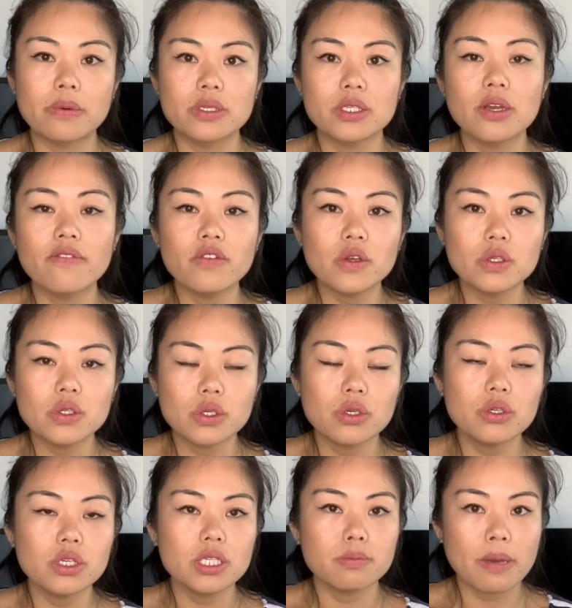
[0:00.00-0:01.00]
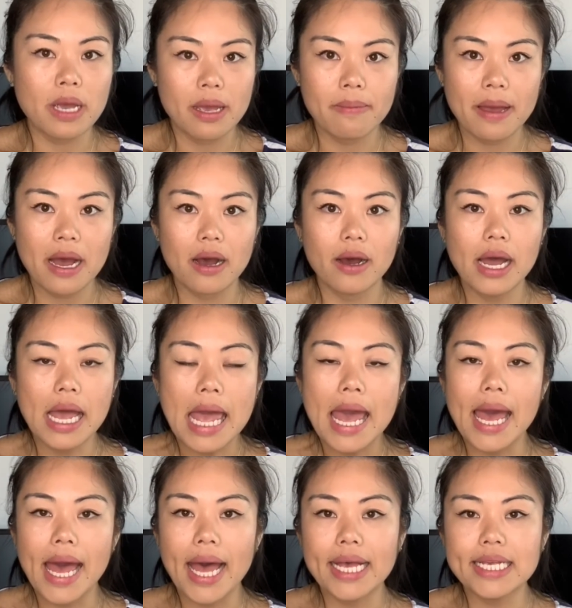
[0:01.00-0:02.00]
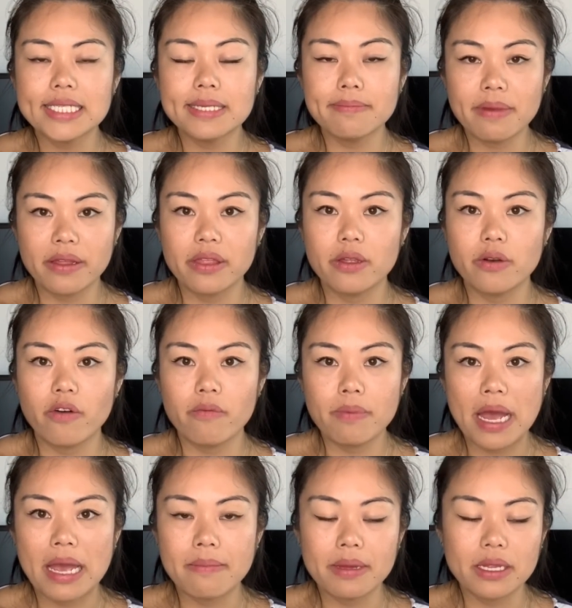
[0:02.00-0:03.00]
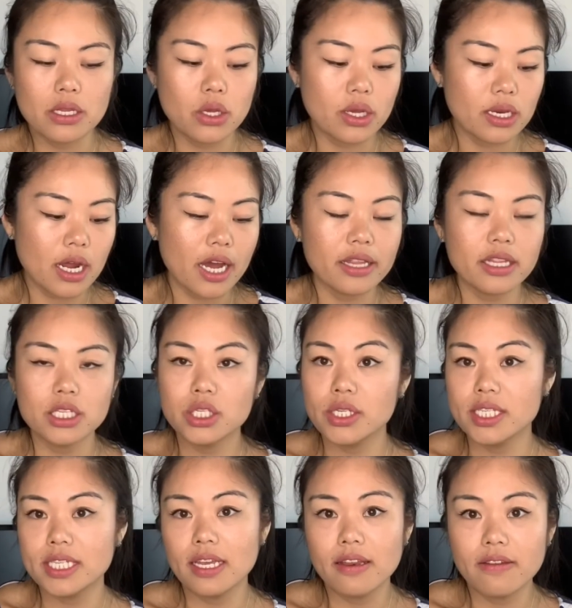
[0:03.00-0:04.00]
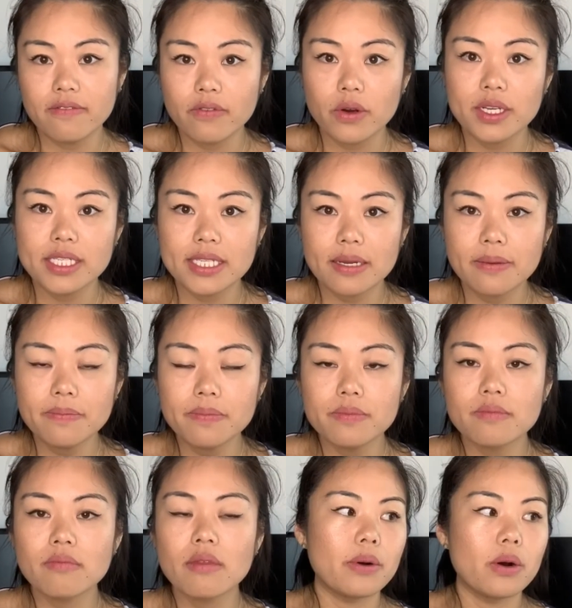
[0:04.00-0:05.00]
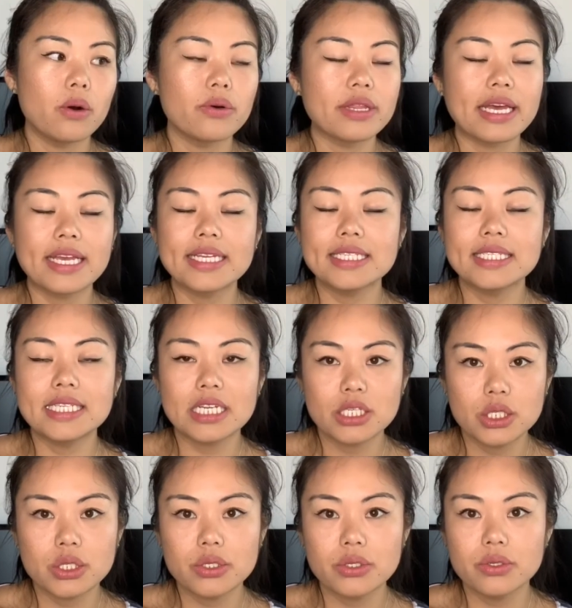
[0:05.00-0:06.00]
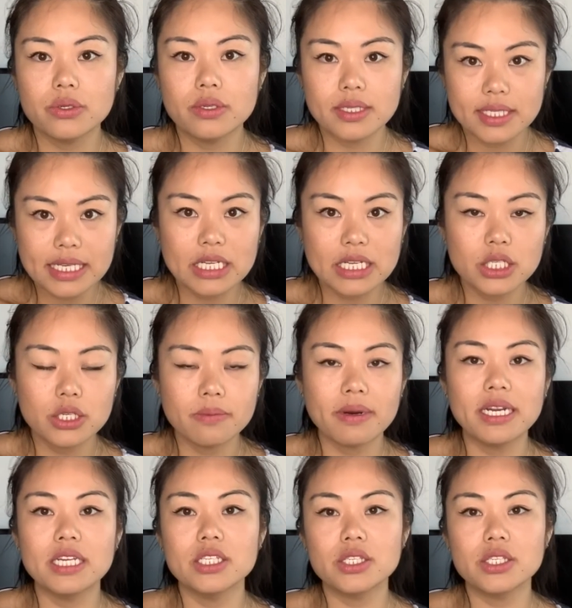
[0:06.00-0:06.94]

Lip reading: So if you do use PayPal as the method of payment, you can either just invoice them or they can send you money.